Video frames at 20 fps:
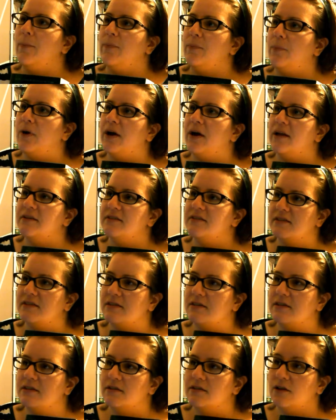But
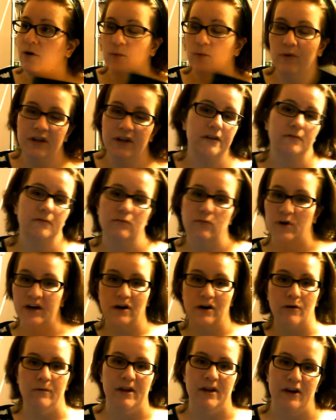we
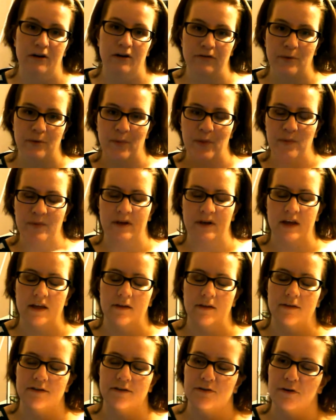don't hear from them again
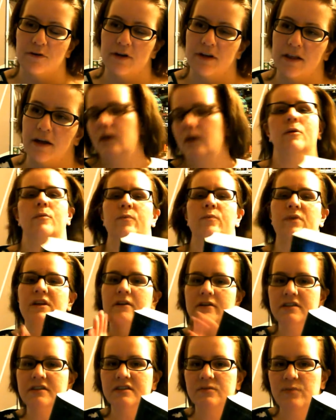in the storyline. Peter
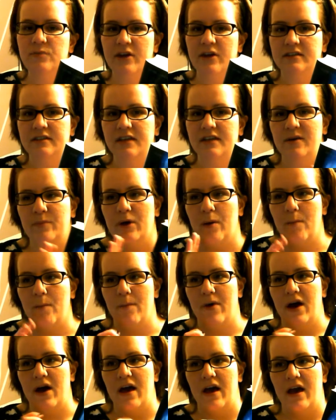is picked up
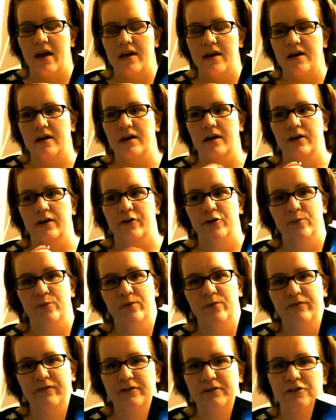by a group
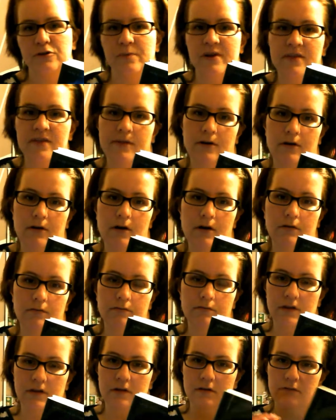of fishermen.
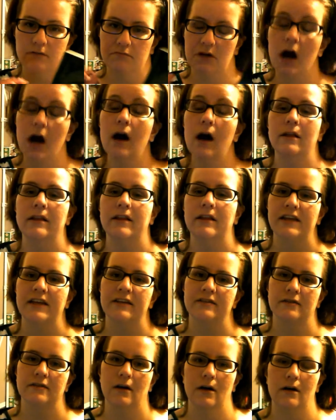The colony
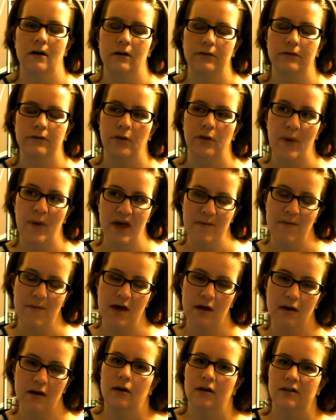is called the
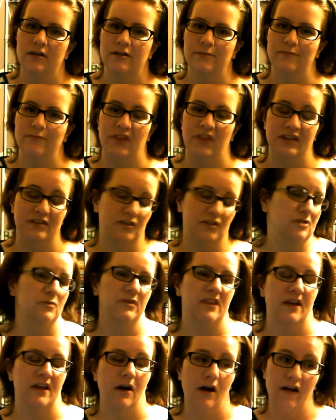Baymen. That's just what
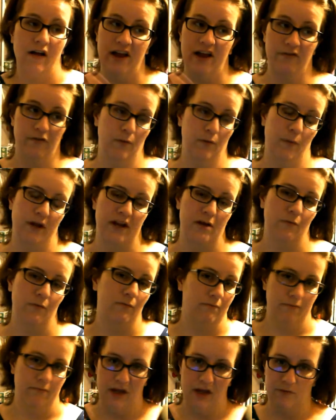they call everybody,
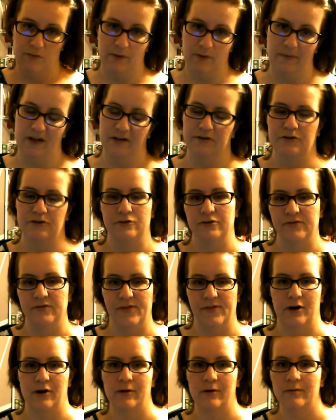men, women, and children
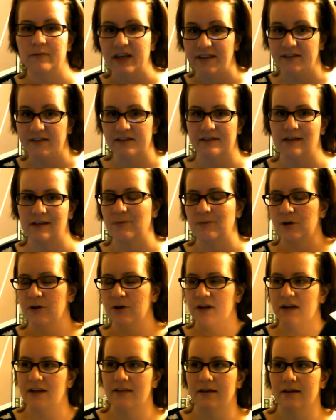that are in this
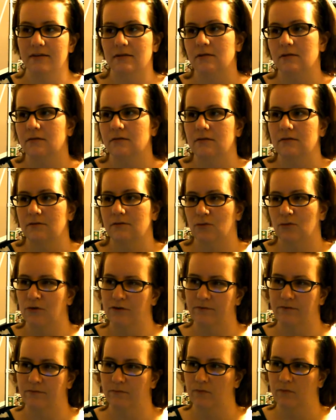community that's sort
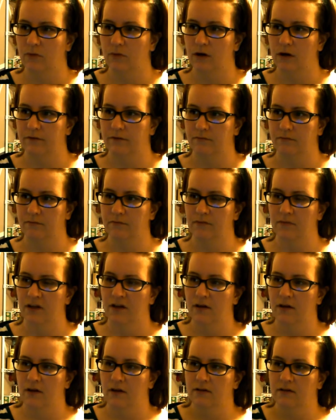of
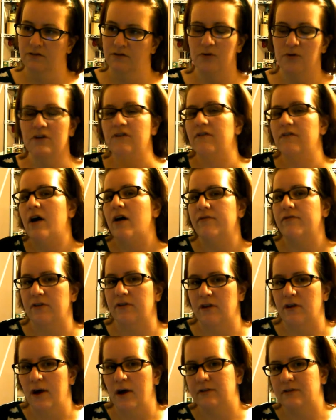off the
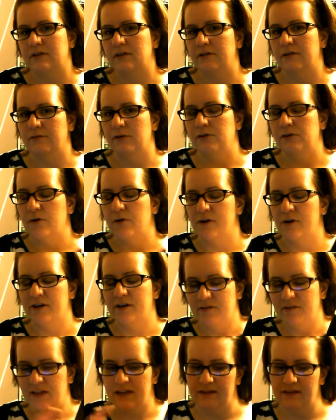coast of New York.
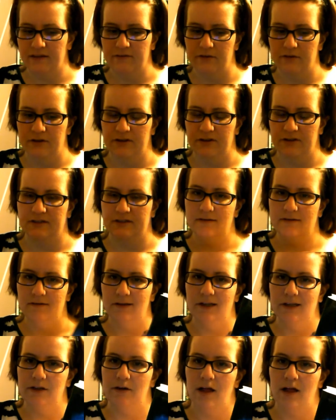They live on this
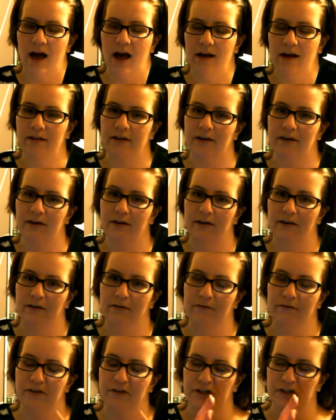little island
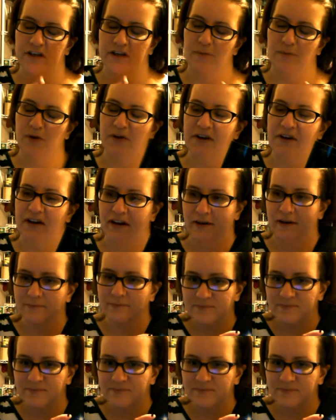fishing community.